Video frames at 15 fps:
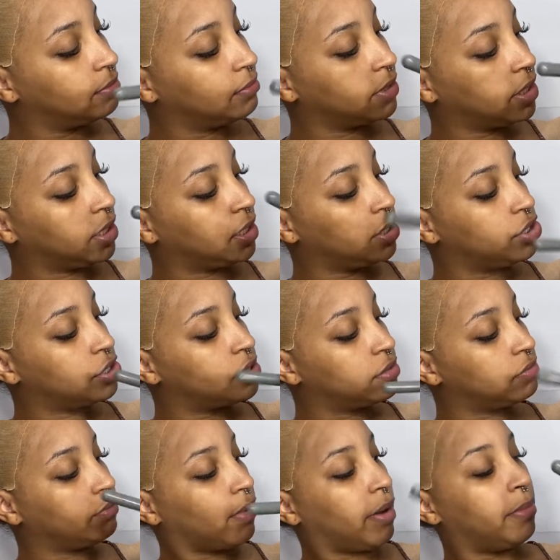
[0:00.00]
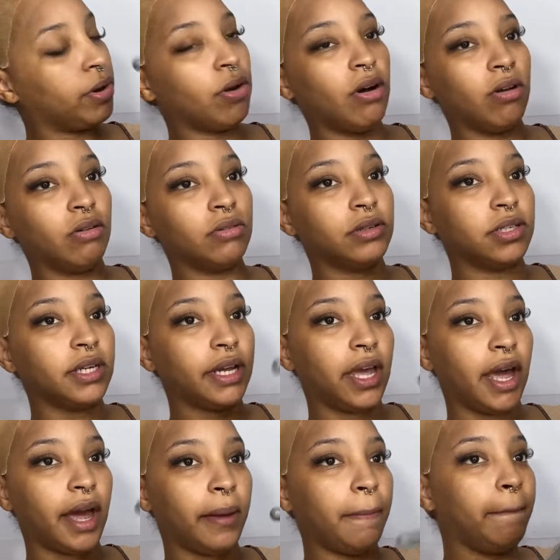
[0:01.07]
Literally just rub it all on the
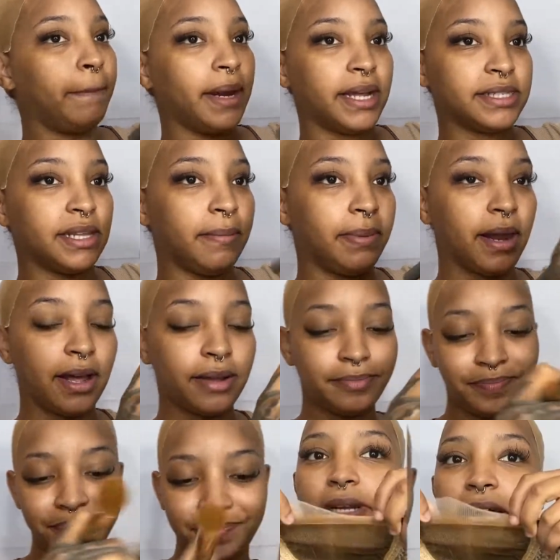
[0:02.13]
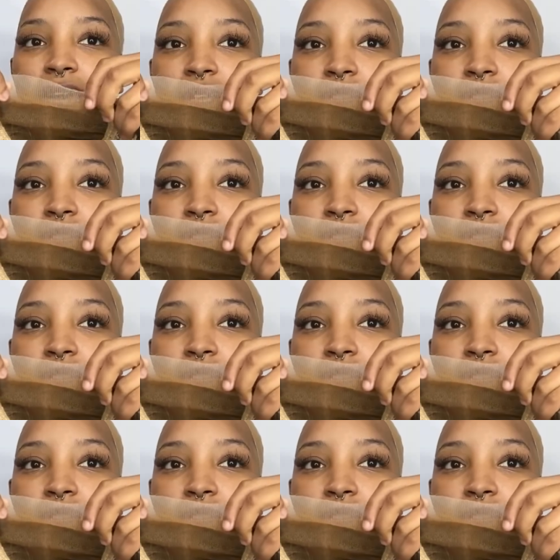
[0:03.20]
cap, blah, blah, blah. Now